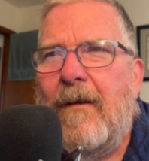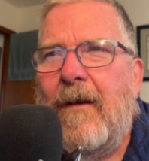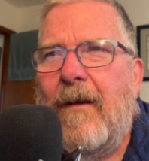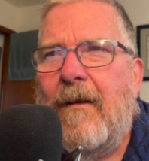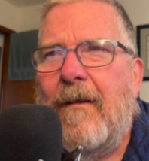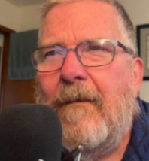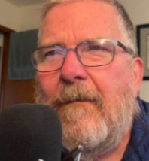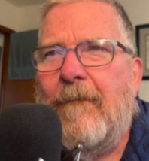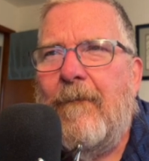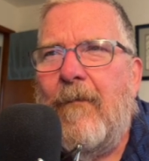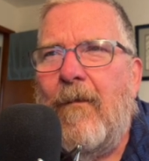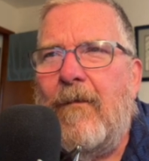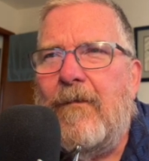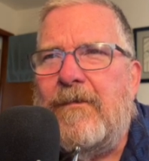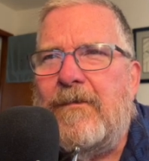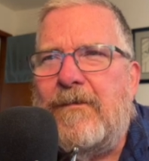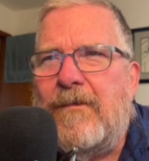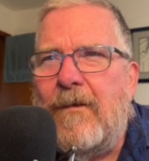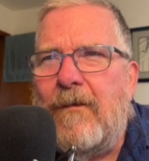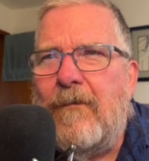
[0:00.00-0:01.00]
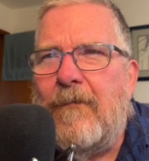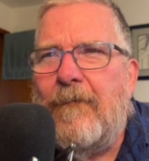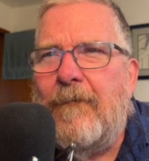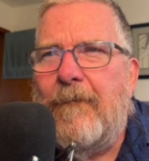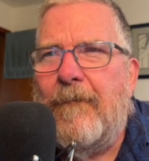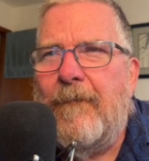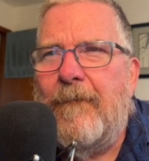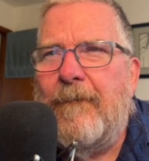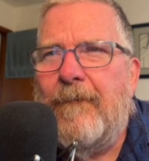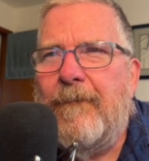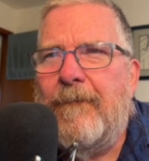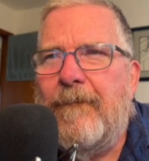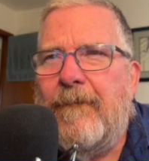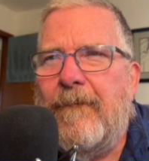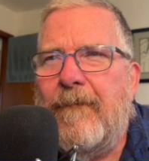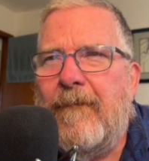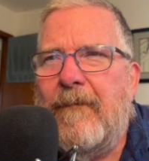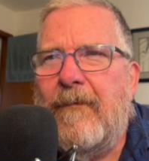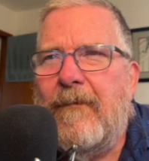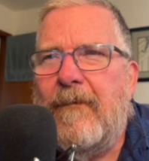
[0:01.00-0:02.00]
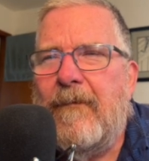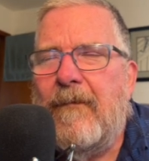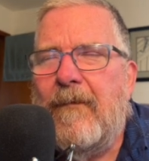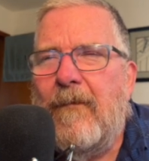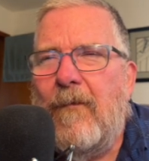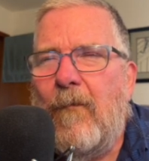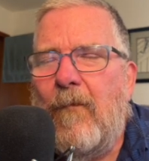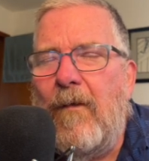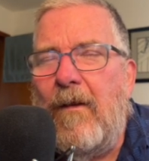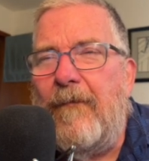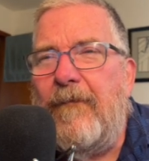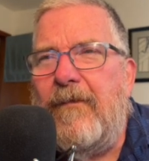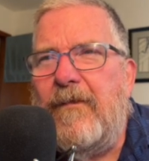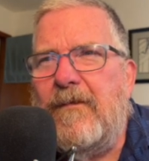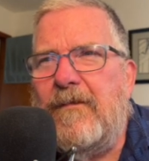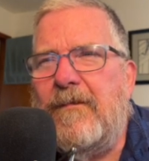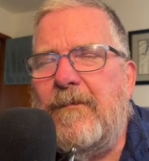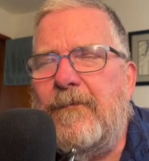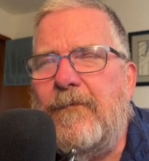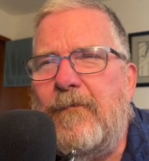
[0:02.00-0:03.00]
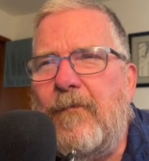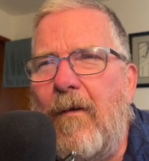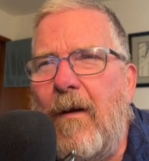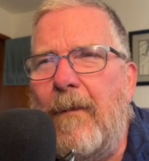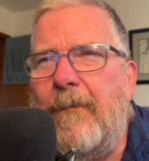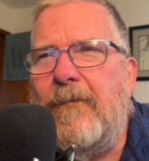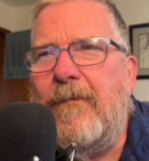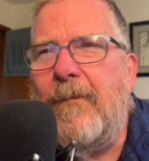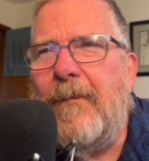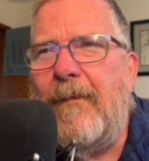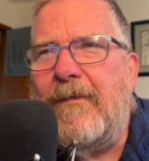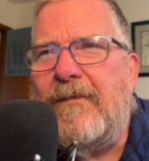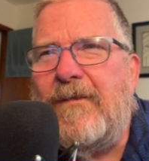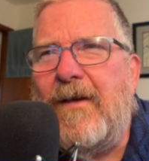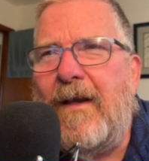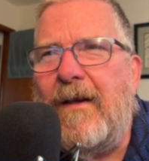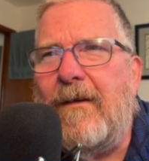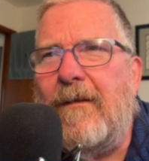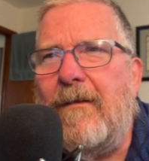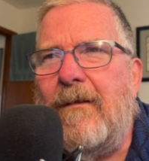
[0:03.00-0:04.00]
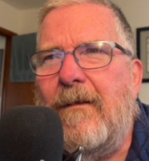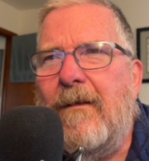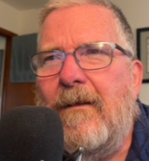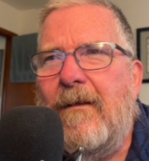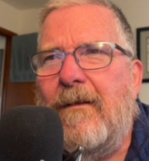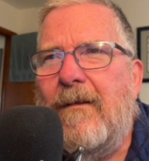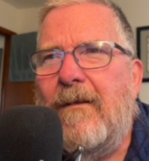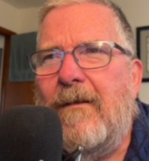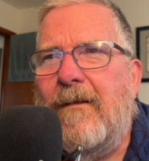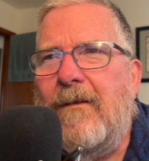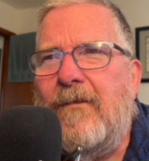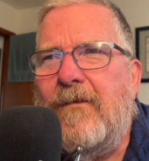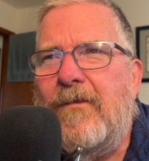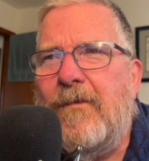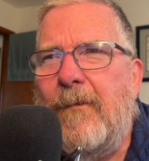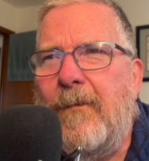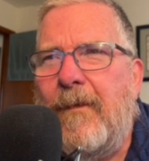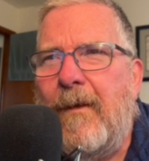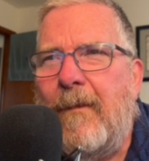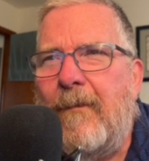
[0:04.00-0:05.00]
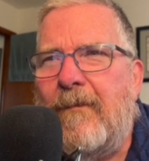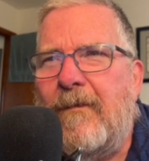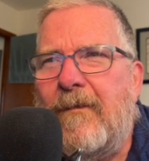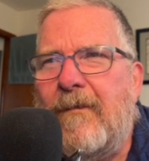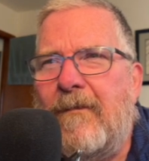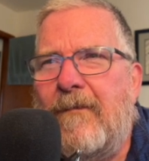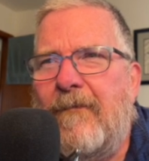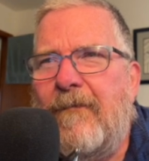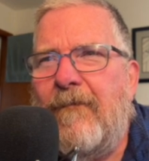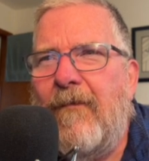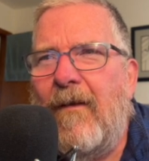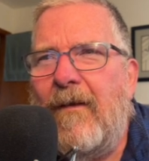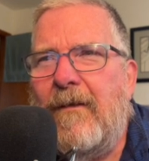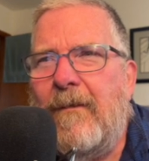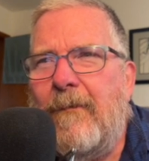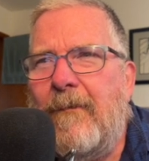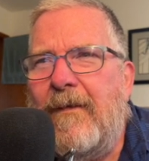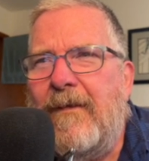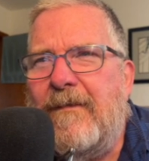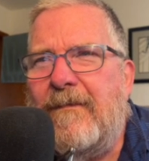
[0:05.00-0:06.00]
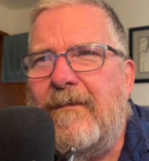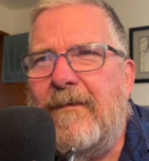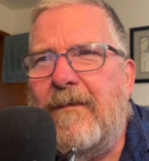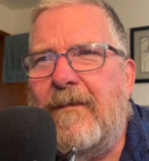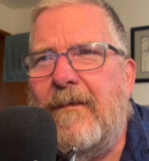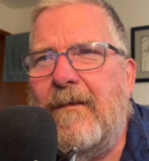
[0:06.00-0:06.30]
Also, well, if you subscribe to my channel, you should be able to find them easy.